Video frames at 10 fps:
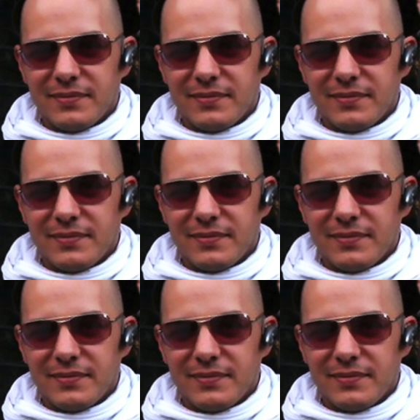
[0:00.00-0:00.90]

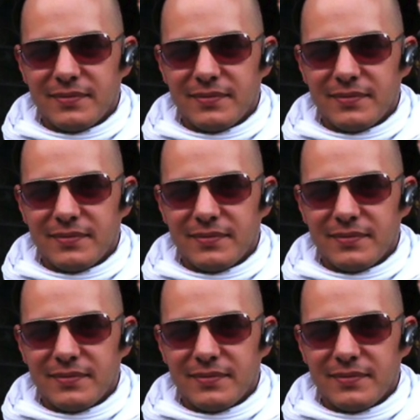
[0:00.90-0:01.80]

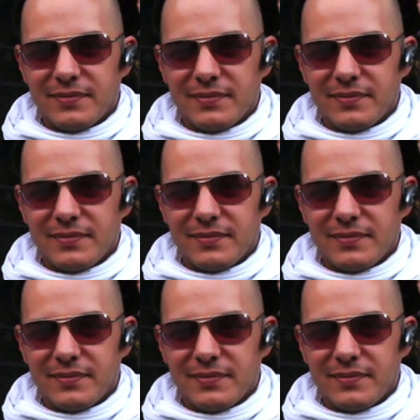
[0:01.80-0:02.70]

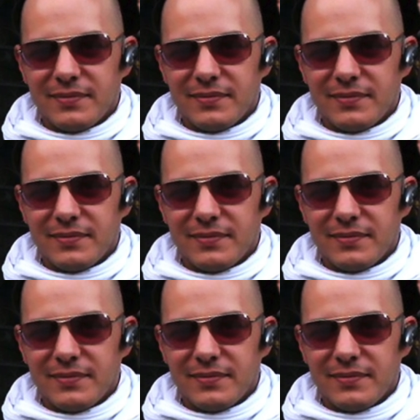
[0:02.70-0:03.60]

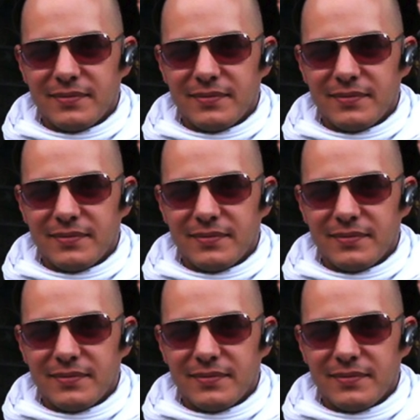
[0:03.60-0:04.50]

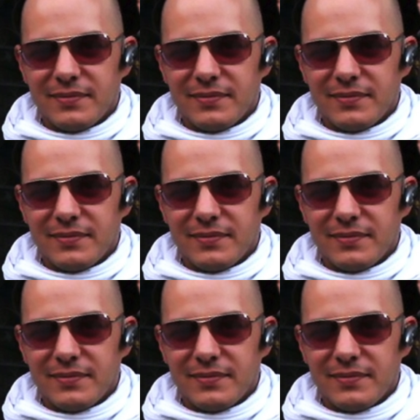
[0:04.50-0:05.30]
This person isn't speaking.